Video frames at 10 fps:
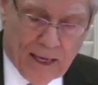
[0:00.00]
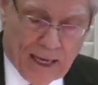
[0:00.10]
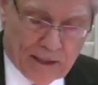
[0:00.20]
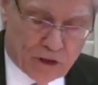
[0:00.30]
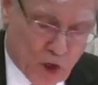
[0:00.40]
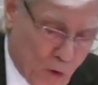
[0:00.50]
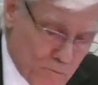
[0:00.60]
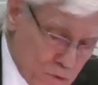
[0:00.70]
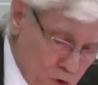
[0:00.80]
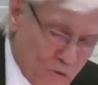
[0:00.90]
and so
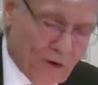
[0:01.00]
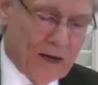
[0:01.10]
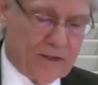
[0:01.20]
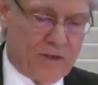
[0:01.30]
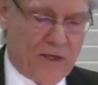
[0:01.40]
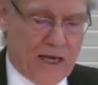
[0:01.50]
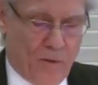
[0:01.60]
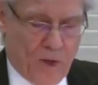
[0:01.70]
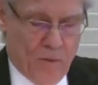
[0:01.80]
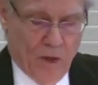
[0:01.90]
move us that
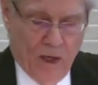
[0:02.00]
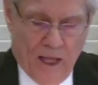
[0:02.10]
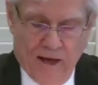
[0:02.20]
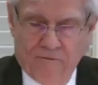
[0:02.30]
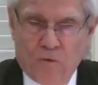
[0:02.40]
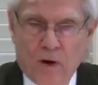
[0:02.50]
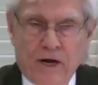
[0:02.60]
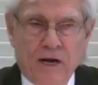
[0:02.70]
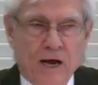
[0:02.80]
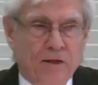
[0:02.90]
we will love one
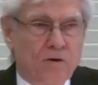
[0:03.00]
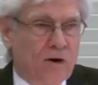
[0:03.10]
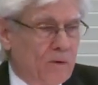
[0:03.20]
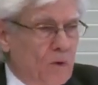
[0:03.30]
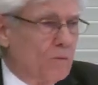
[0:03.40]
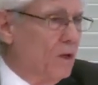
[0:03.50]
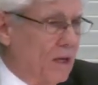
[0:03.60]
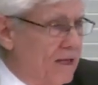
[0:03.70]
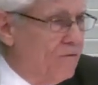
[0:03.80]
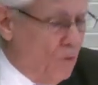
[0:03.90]
another and we will
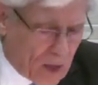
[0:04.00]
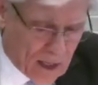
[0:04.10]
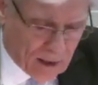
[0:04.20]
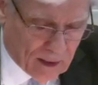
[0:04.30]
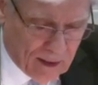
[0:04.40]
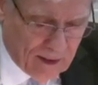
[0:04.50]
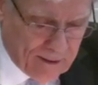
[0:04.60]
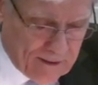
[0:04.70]
live well.